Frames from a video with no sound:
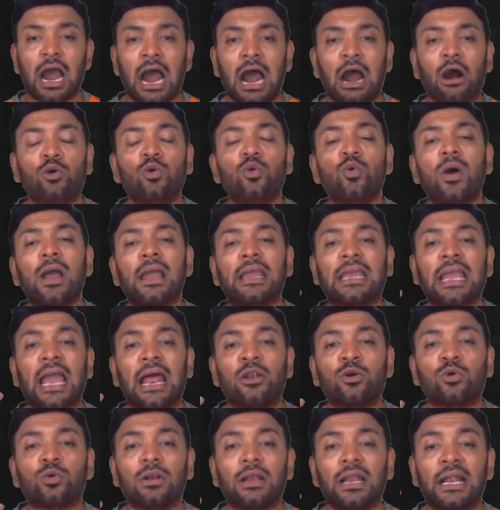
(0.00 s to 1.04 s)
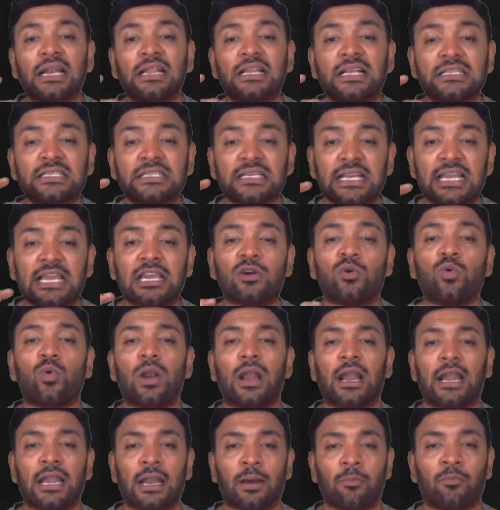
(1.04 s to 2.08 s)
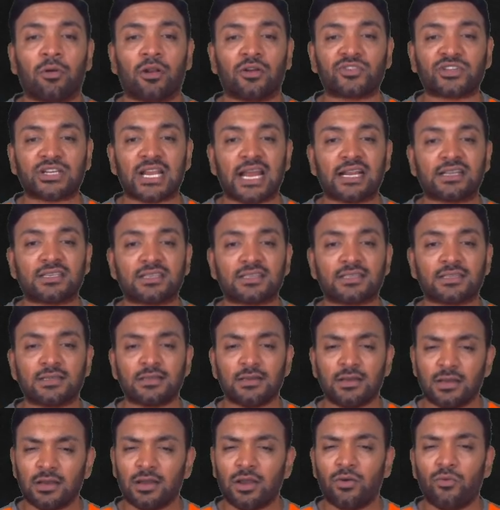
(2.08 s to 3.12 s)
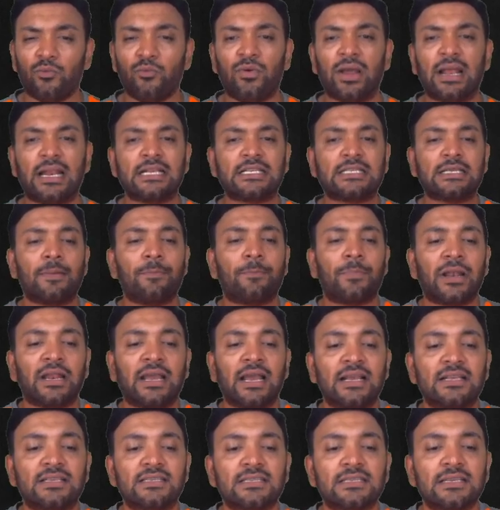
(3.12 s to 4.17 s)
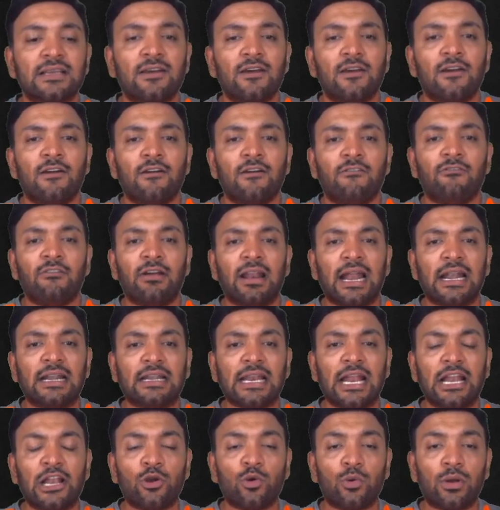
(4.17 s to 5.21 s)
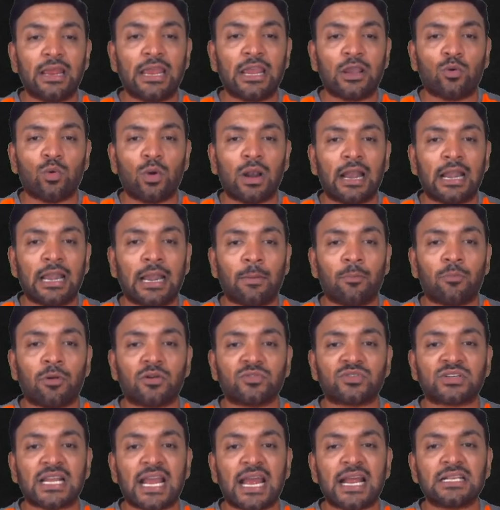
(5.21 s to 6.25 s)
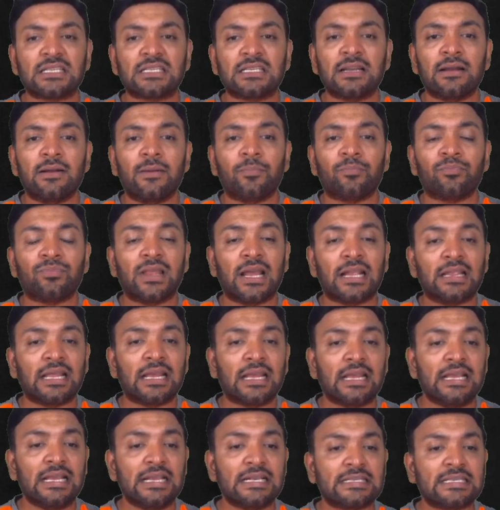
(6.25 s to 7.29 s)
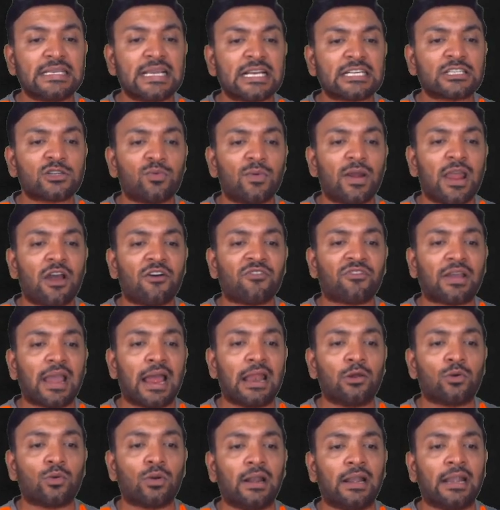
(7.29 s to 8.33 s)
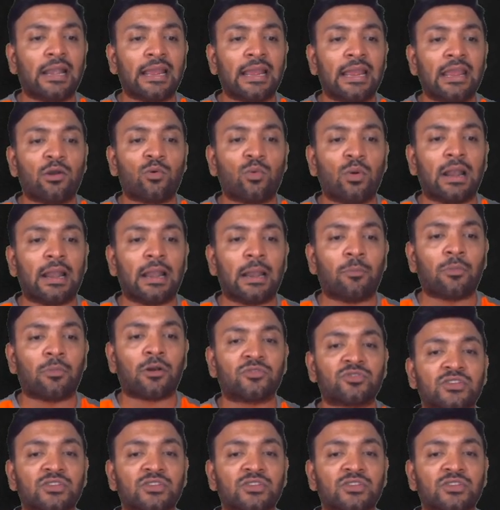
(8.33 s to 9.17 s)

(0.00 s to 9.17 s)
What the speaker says: How do I calculate this equivalent number of shares? Very simple, guys. When I tell you equivalent number of shares, then the easiest way of calculating equivalent number